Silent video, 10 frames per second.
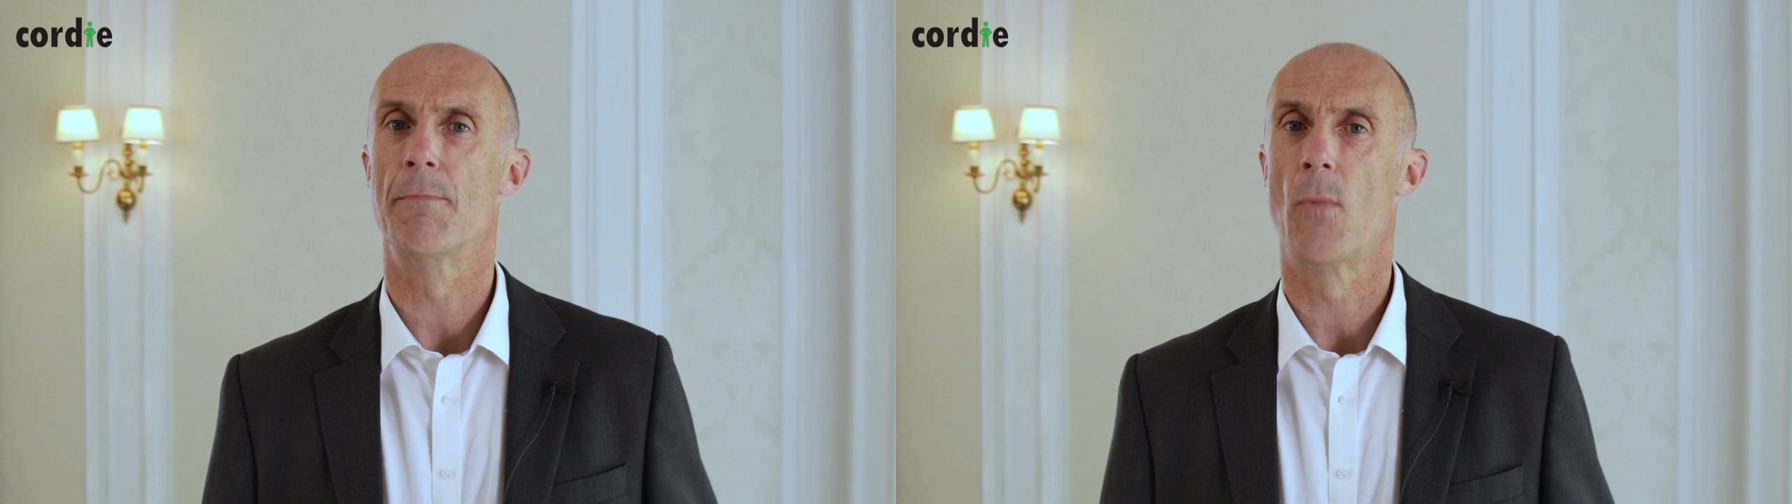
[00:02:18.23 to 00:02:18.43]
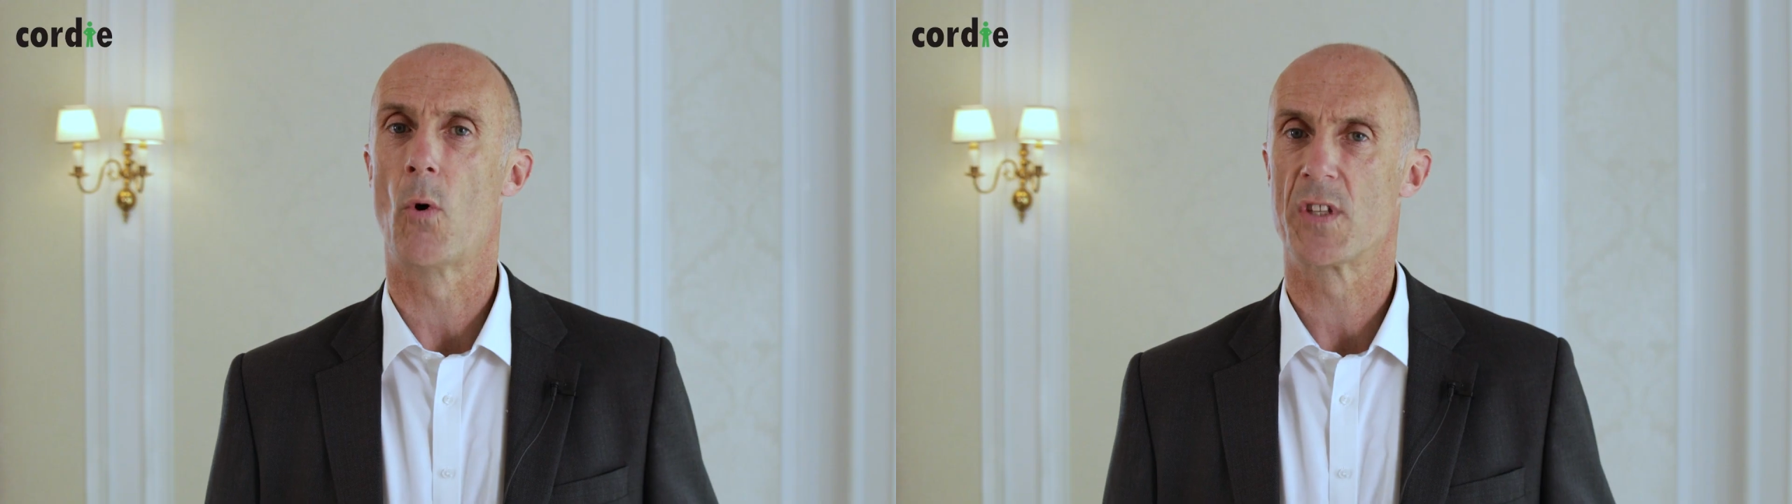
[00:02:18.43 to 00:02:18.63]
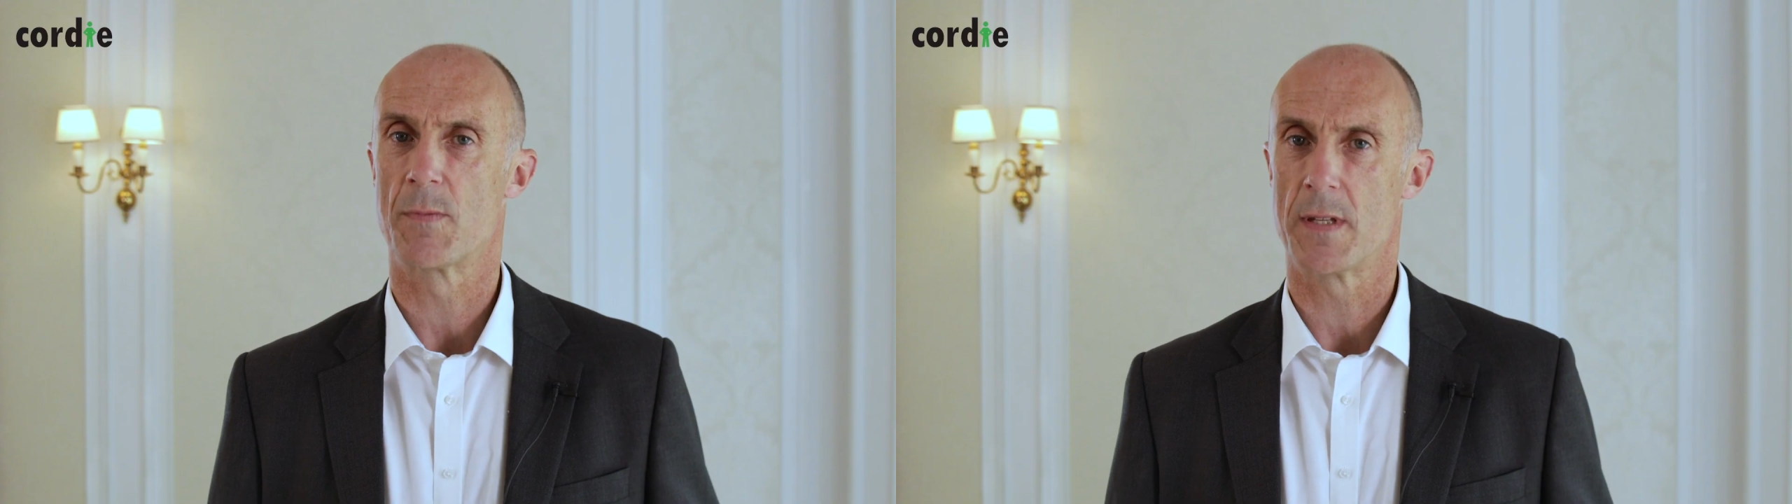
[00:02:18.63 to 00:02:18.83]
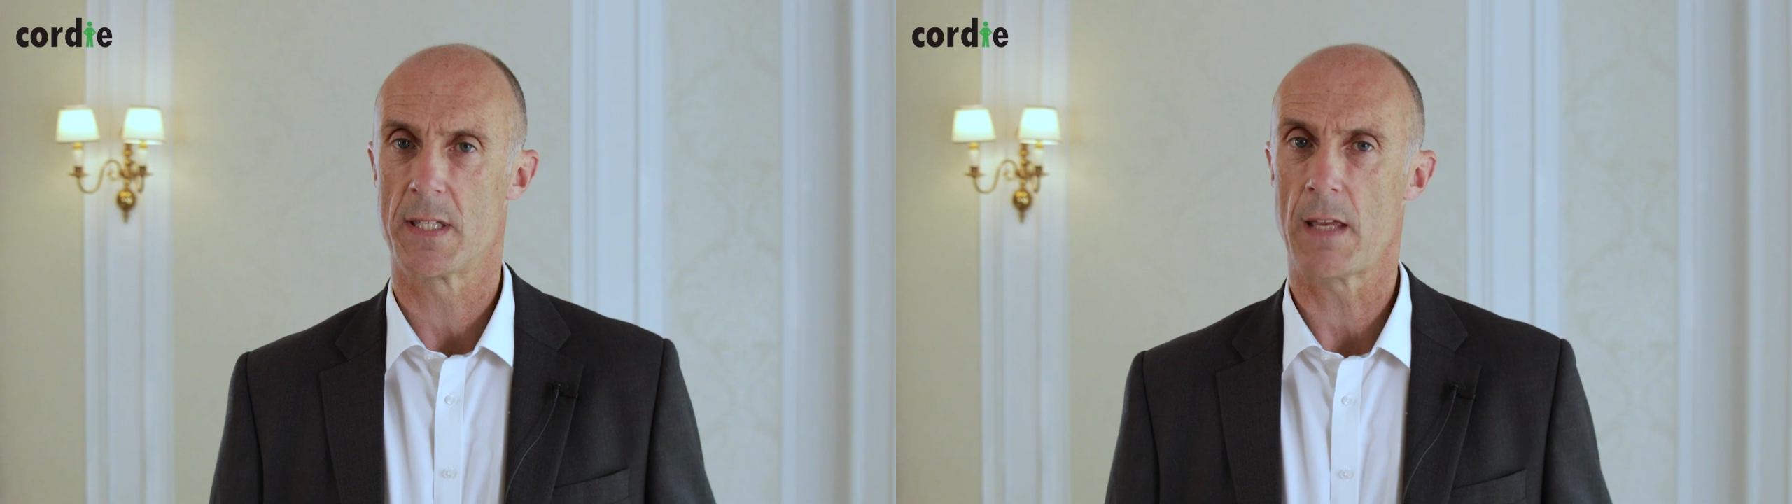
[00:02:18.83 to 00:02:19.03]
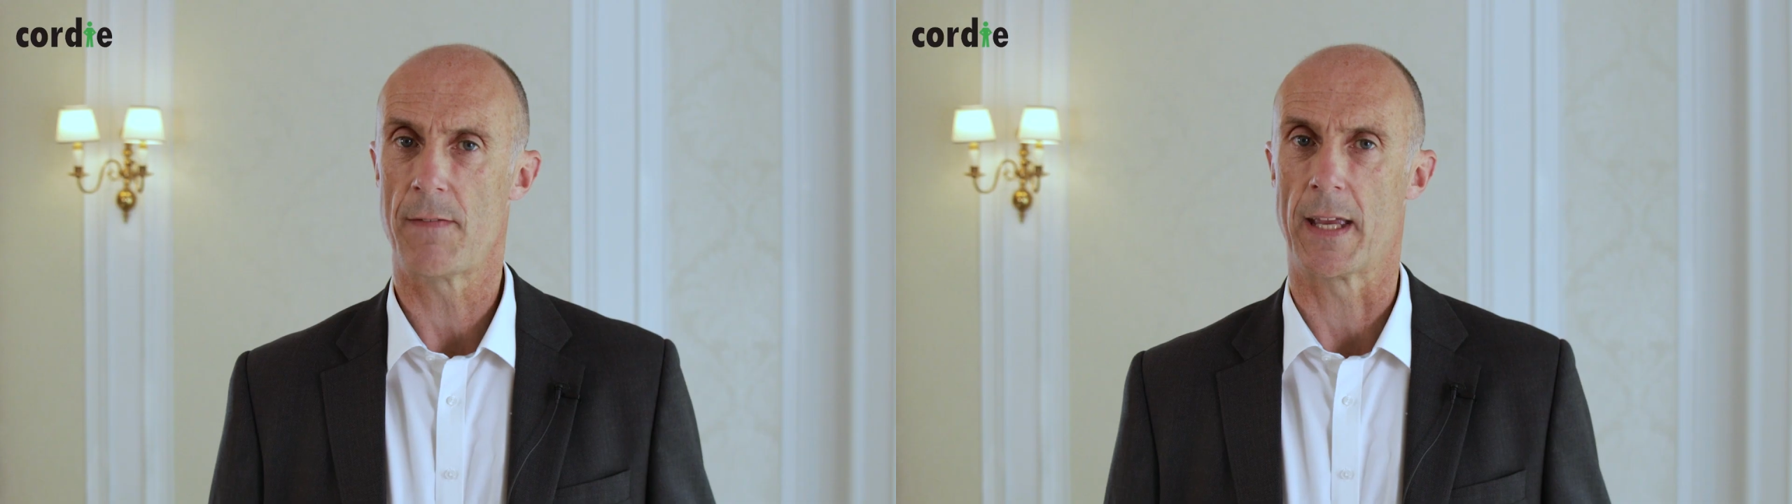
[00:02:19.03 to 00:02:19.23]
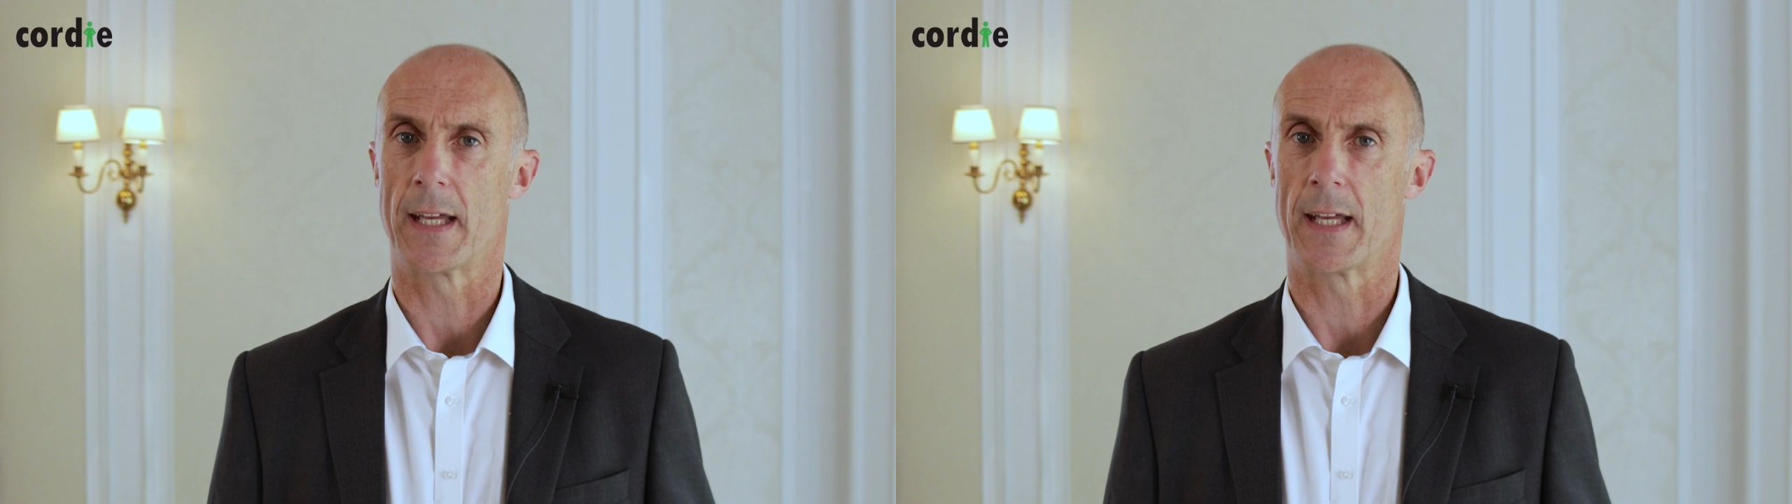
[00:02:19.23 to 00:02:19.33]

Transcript: more specific,